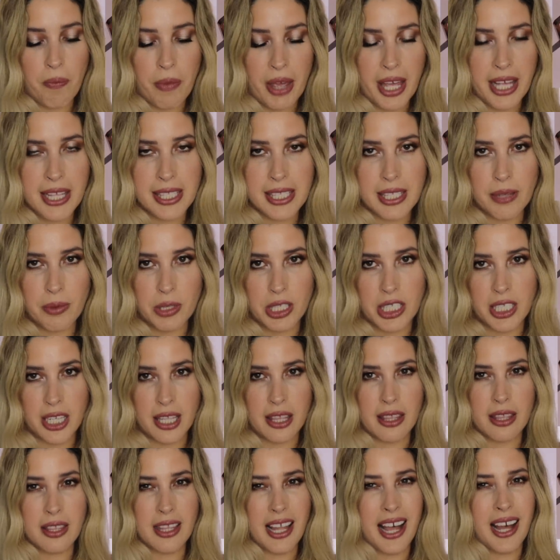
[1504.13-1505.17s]
May
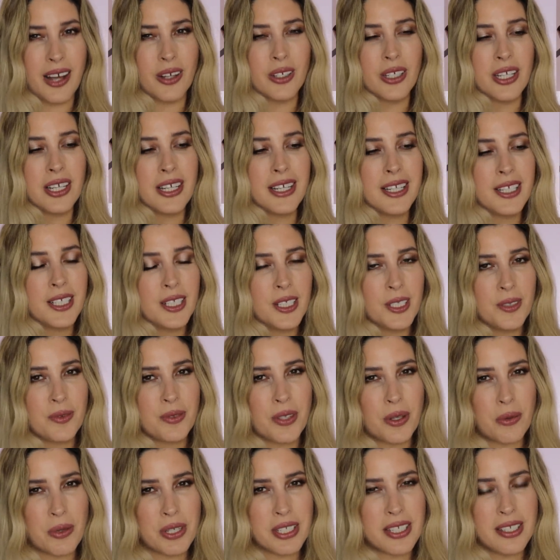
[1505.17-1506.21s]
17th. Now,
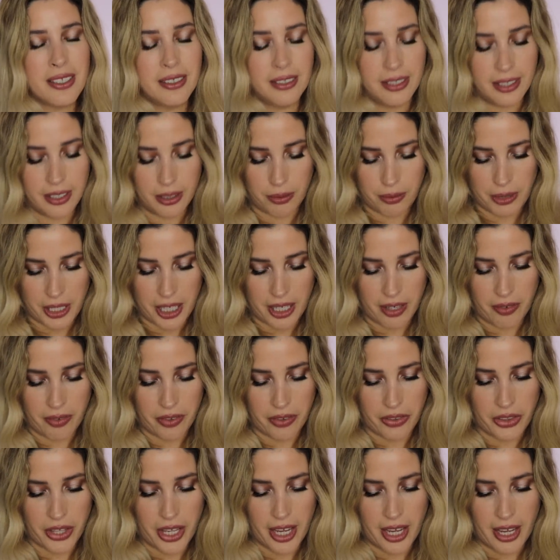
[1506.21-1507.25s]
there was a little bit of
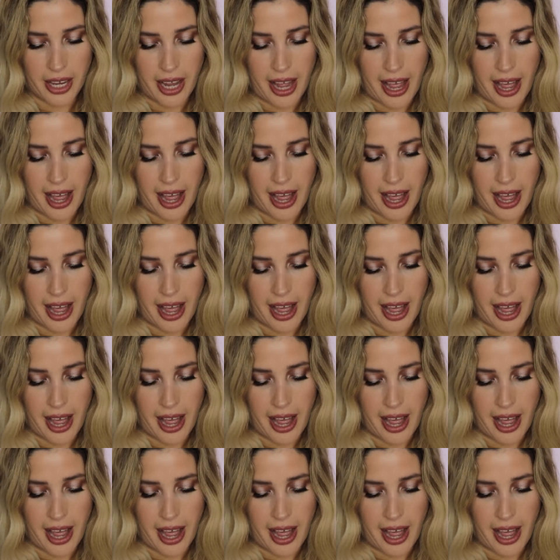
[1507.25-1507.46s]
a thing.